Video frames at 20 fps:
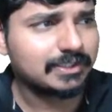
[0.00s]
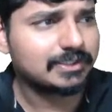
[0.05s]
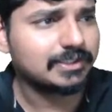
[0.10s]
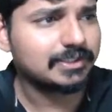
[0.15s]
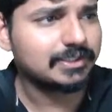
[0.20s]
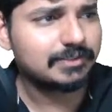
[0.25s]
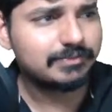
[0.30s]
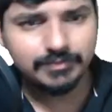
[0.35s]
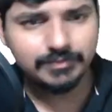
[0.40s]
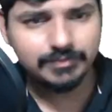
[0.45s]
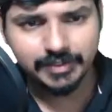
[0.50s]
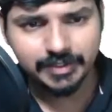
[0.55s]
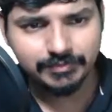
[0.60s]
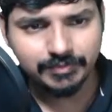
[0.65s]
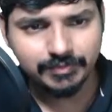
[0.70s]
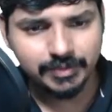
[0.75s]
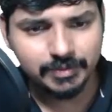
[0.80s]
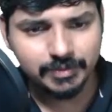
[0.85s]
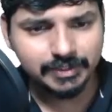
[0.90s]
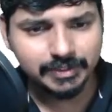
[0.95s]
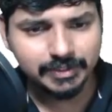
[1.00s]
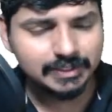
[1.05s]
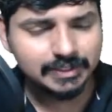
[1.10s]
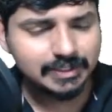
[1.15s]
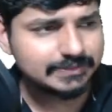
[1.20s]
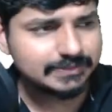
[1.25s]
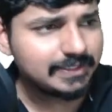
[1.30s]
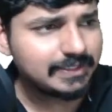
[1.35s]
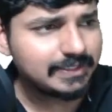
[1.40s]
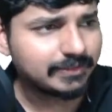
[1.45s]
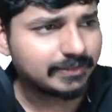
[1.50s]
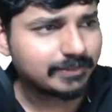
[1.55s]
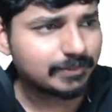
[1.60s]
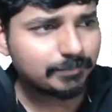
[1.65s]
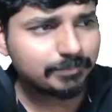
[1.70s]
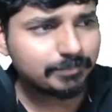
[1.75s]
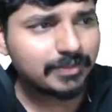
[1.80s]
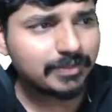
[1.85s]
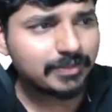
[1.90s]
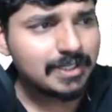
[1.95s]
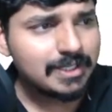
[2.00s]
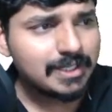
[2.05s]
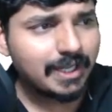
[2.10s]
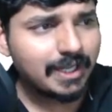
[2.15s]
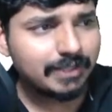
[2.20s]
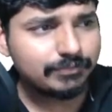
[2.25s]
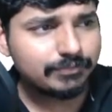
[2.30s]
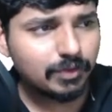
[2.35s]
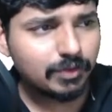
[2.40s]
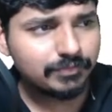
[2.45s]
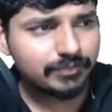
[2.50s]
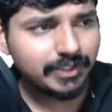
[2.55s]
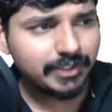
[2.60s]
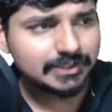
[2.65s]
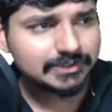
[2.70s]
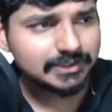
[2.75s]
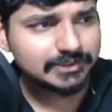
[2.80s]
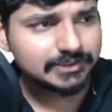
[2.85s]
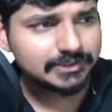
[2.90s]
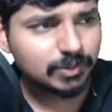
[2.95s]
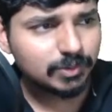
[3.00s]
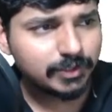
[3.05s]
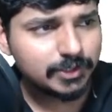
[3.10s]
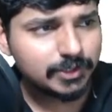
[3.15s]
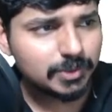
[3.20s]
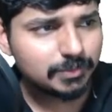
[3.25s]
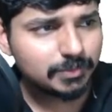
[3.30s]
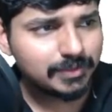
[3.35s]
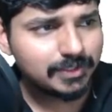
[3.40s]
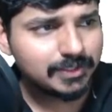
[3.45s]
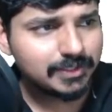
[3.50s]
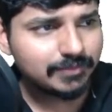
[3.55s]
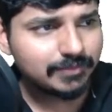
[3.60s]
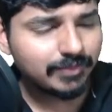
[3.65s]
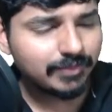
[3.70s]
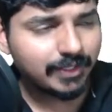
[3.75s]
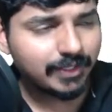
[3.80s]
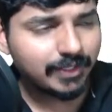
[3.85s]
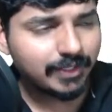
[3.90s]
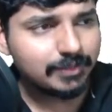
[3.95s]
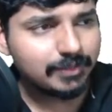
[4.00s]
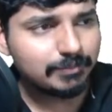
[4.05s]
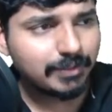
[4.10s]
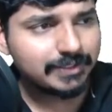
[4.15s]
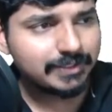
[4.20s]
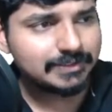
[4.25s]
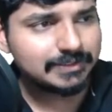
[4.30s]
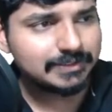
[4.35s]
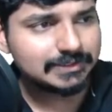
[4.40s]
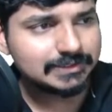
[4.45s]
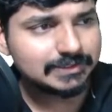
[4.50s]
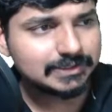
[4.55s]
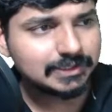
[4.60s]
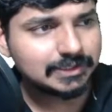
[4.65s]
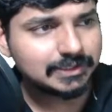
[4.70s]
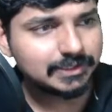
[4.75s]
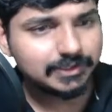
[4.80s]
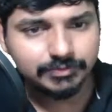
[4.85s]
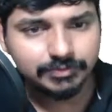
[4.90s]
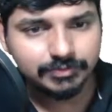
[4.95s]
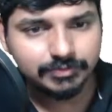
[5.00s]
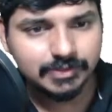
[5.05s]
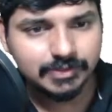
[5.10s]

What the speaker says: curve, everyone. You can see here f of x is going to be given by this curve.